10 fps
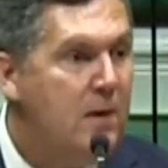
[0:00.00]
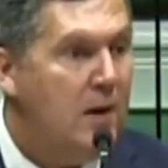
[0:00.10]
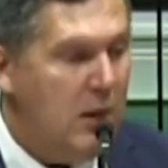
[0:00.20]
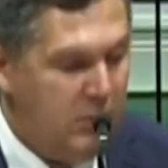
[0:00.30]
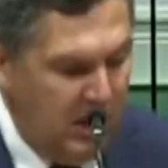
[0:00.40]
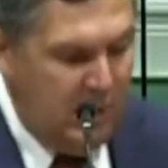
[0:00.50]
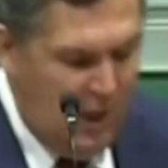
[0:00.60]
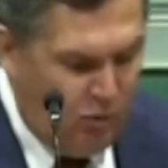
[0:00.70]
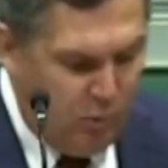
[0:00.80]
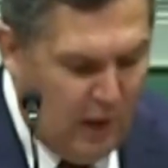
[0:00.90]
And then the
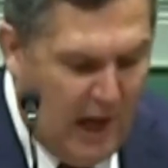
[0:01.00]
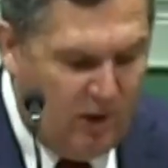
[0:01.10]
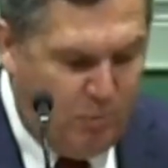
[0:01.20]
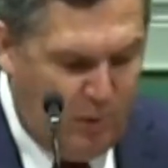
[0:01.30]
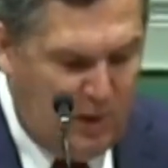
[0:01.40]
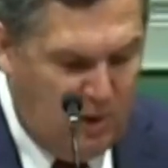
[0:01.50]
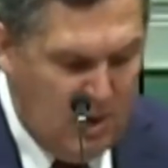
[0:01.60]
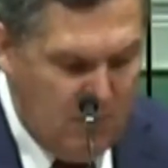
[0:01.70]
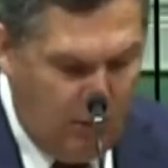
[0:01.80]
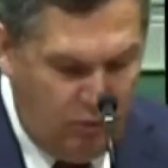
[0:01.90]
Ishmaelites
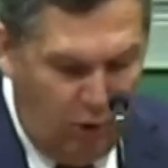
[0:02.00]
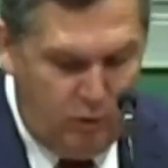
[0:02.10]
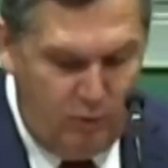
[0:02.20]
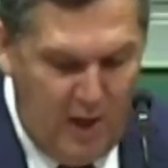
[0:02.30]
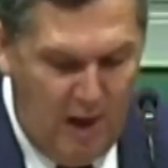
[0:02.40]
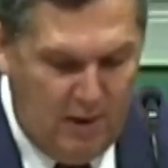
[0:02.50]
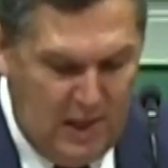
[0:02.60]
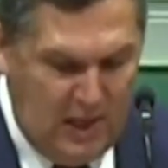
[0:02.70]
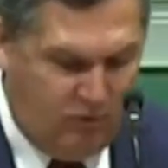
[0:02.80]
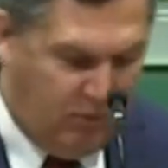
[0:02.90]
bring Joseph down to
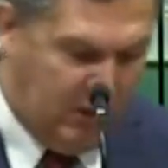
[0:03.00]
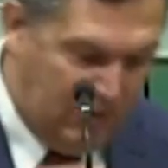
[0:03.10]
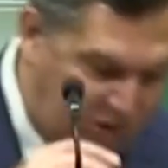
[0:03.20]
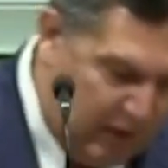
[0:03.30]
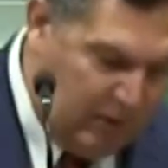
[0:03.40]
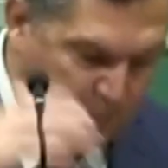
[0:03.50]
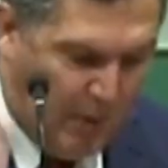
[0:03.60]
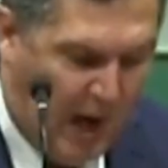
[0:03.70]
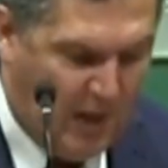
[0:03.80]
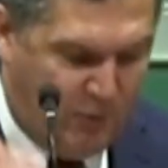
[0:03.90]
Egypt, and they sell him to
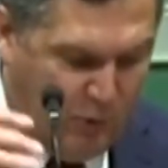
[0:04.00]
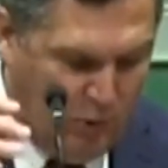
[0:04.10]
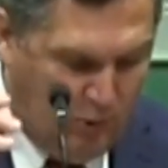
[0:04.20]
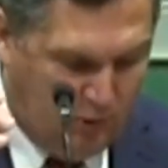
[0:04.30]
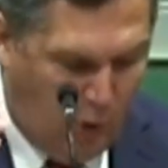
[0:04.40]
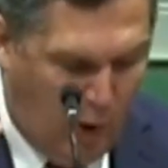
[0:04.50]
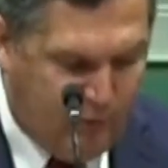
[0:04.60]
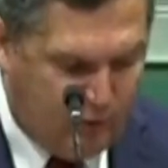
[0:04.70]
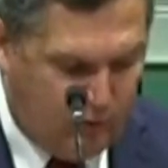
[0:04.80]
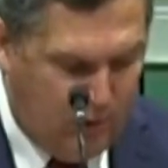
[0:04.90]
Potiphar, who is an
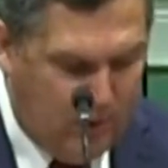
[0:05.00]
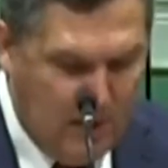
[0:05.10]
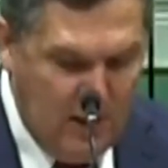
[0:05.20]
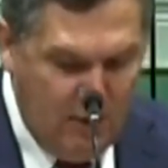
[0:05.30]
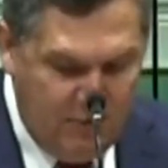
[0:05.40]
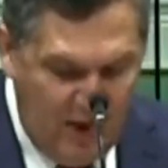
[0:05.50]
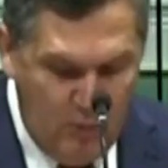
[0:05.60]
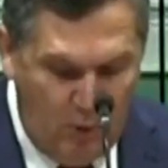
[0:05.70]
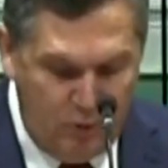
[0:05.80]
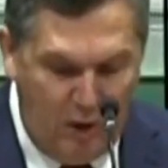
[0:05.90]
officer in
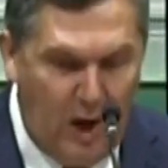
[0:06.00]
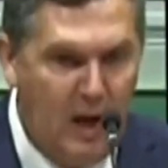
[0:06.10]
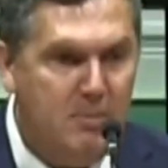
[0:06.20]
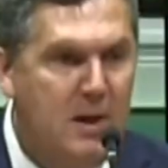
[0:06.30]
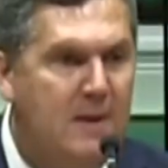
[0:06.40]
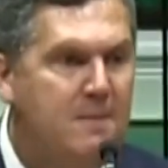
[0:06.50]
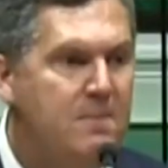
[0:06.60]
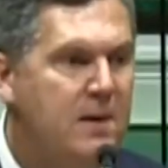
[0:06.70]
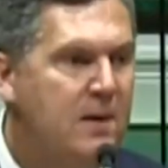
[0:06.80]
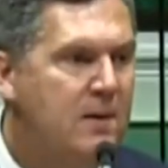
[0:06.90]
Pharaoh's army.
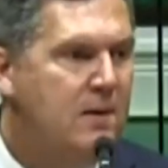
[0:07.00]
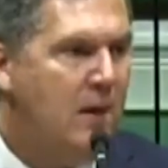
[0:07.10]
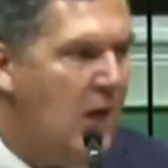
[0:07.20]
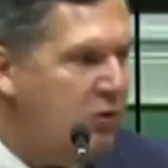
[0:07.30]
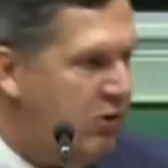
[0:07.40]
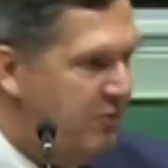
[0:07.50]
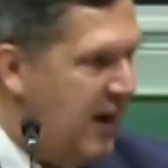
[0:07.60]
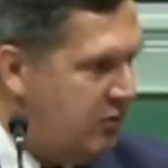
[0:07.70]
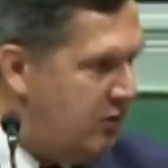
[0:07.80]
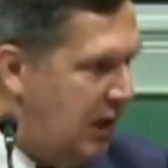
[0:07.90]
Now that's the
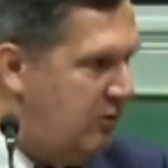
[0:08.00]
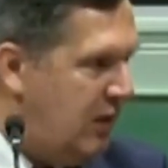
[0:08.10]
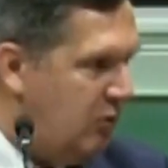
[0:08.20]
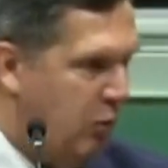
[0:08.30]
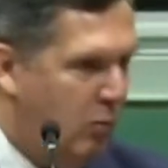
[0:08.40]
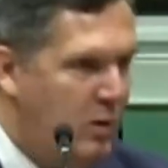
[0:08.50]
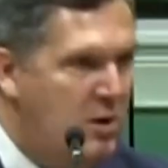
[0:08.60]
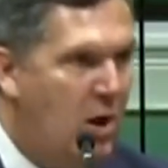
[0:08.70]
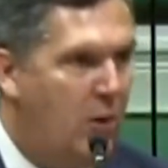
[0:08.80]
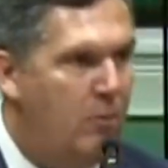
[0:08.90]
facts of the case. That's what we
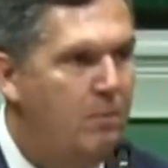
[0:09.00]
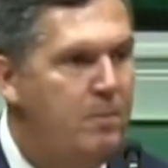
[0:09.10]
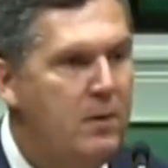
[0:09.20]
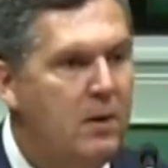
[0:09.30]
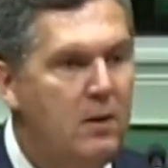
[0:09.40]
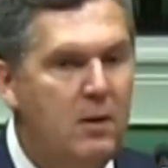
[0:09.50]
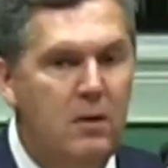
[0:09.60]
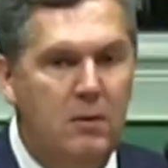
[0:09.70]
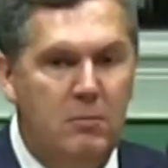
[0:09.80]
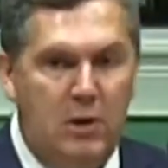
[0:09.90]
know.
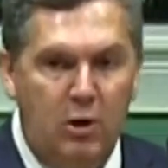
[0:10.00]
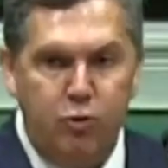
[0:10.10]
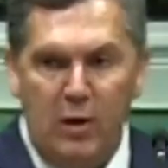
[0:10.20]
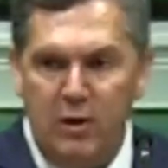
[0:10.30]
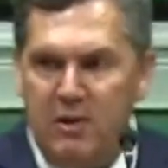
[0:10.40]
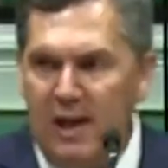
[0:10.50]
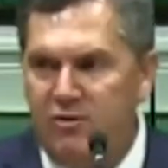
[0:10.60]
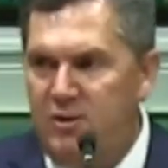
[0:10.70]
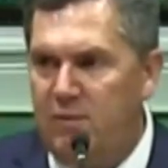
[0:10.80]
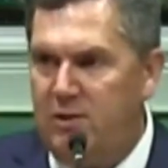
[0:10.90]
But here's what the
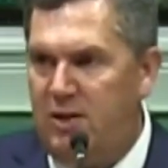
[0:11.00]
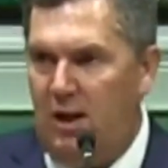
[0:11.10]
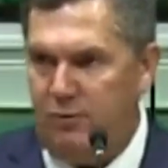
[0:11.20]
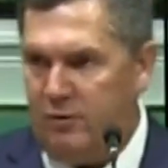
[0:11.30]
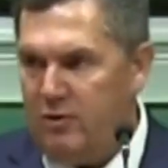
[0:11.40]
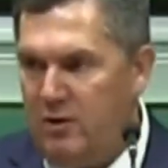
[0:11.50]
text never tells us.